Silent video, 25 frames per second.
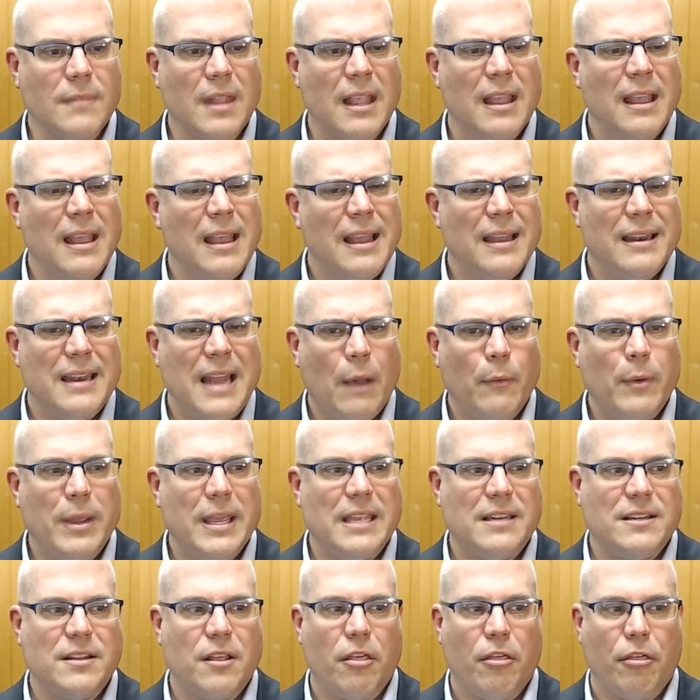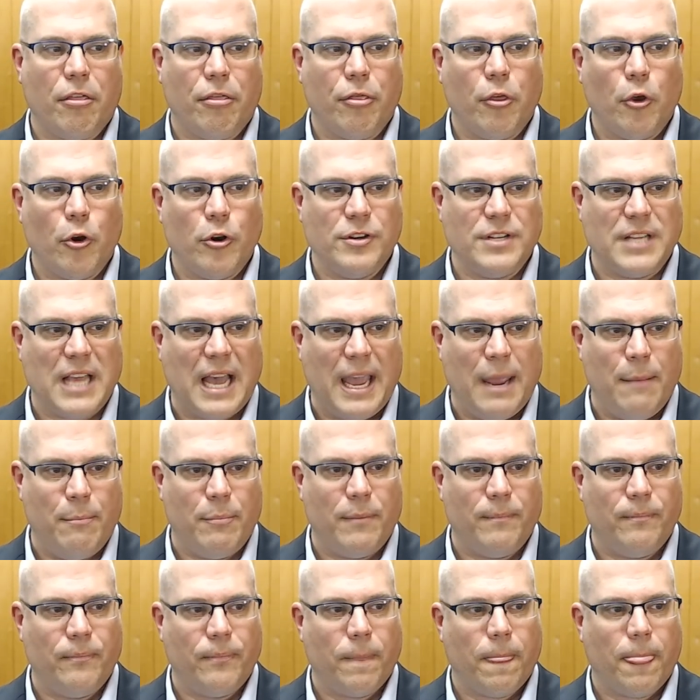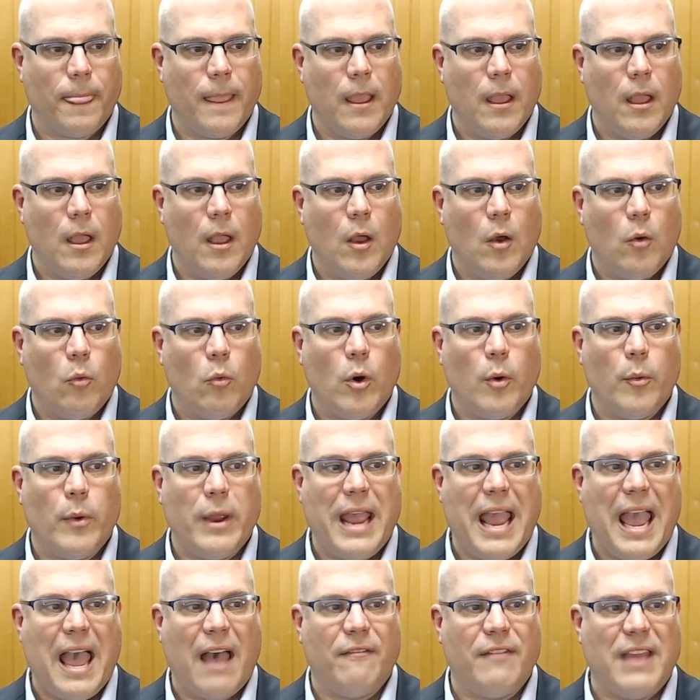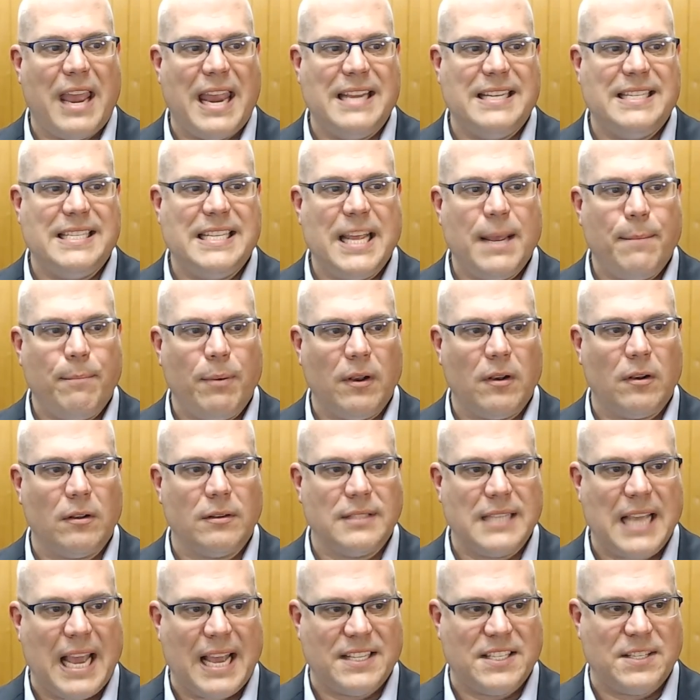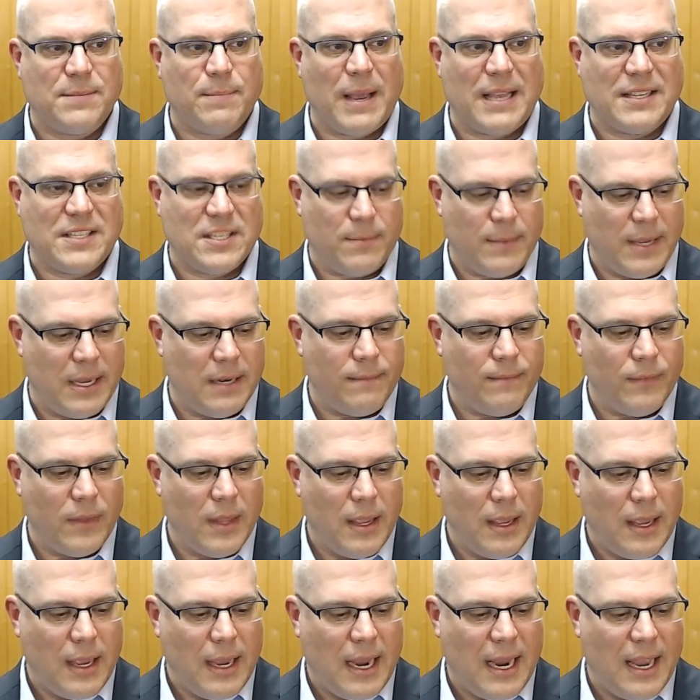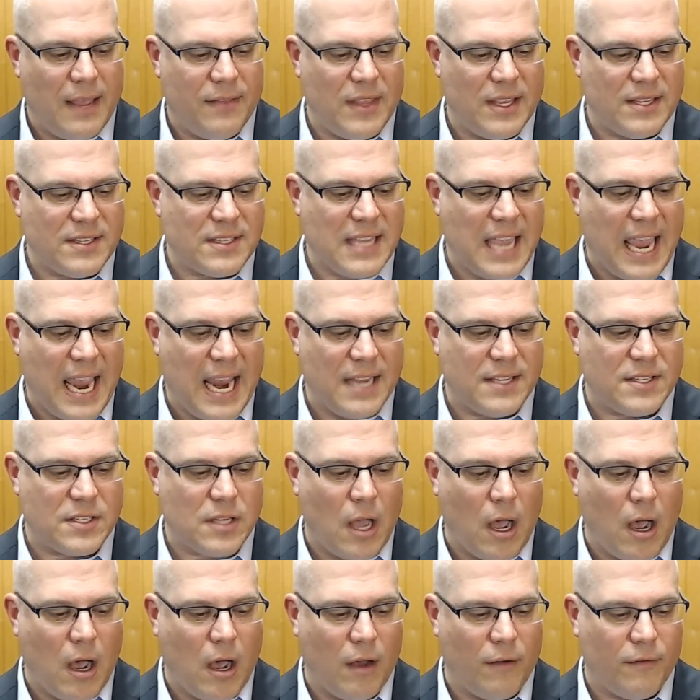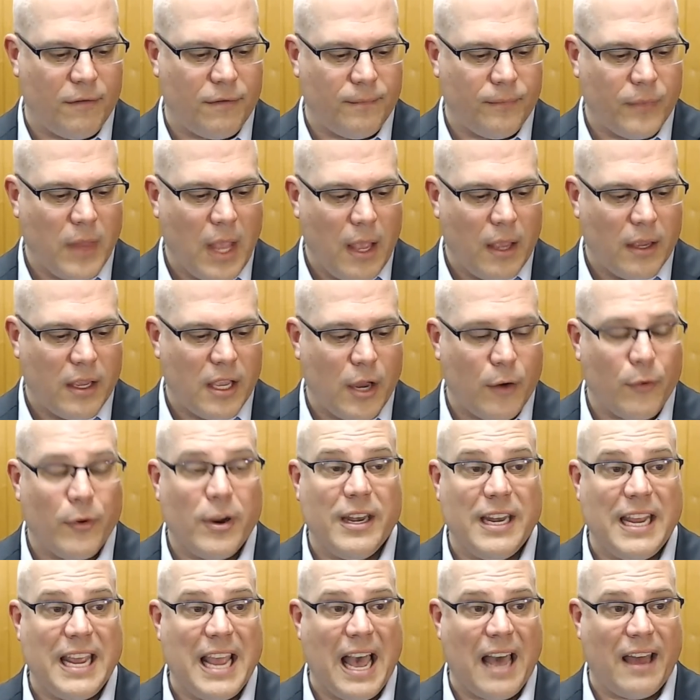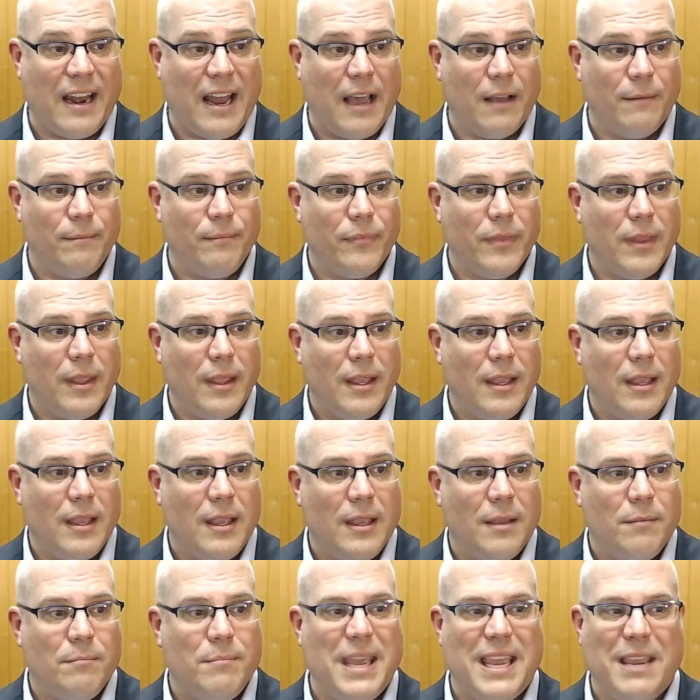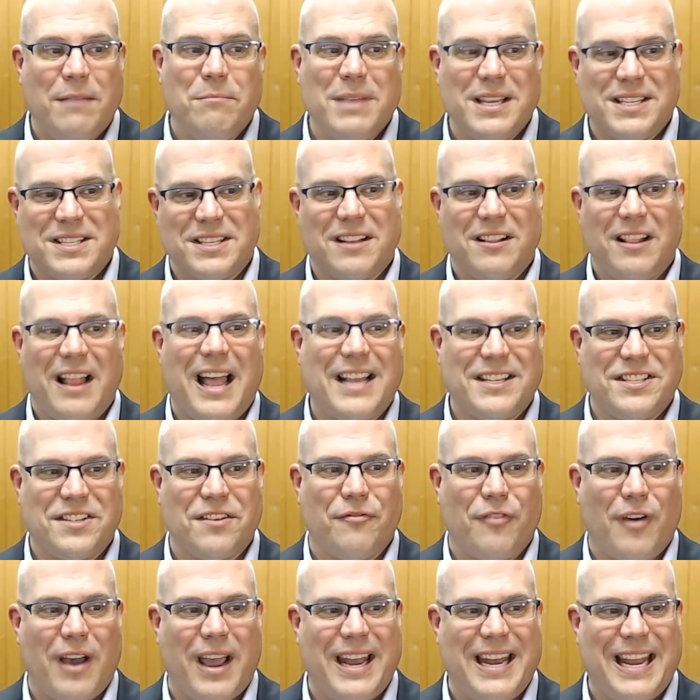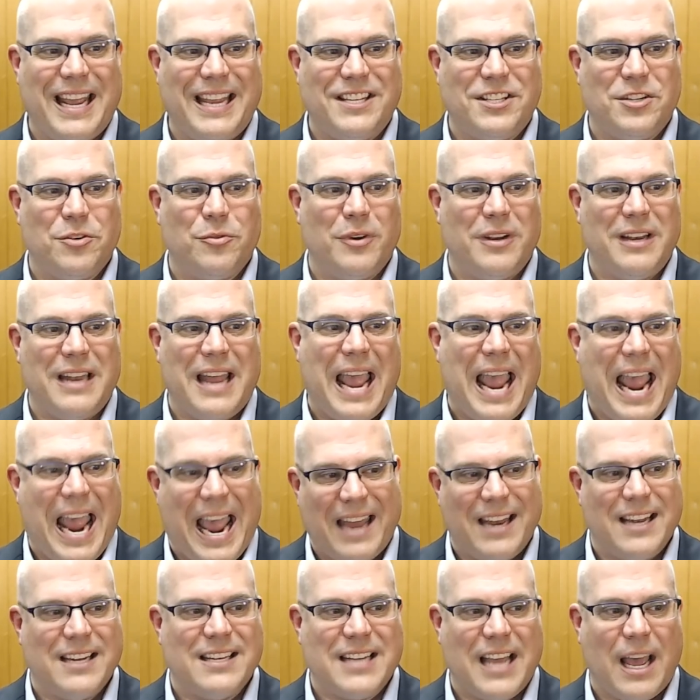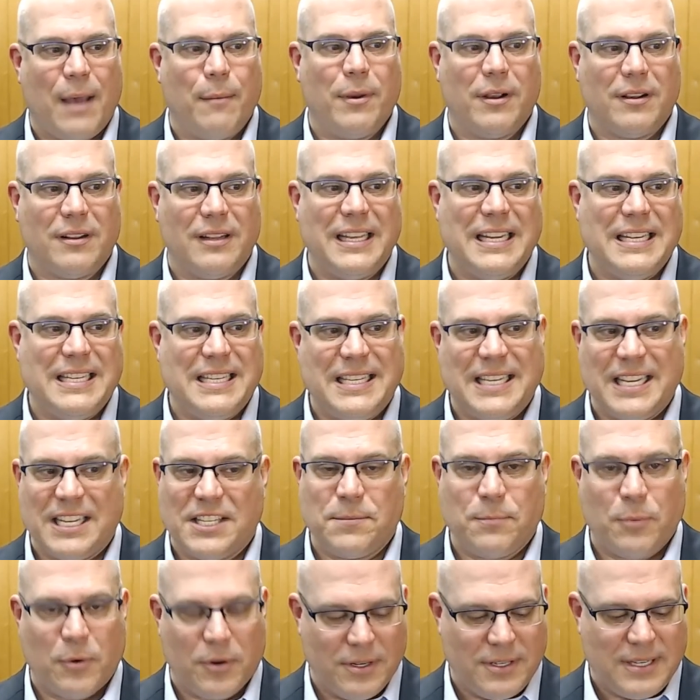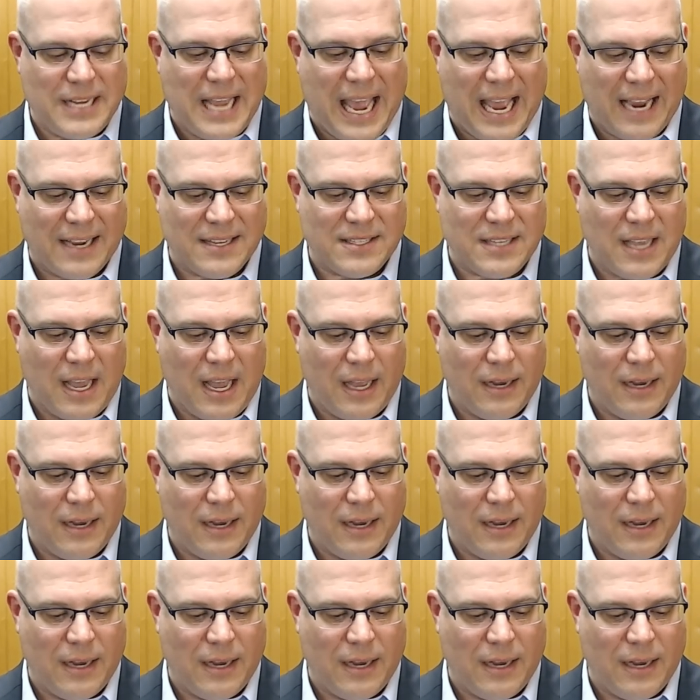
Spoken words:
Now we get to the third type, where we have a typical test specimen, in this case of Cariniana, being misclassified into an anatomically disparate taxon,